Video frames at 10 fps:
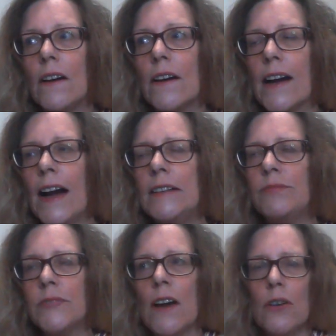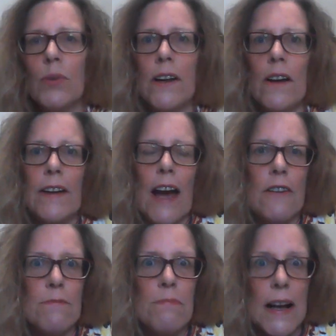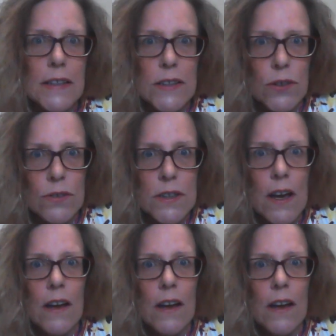okay? We don't have muscles.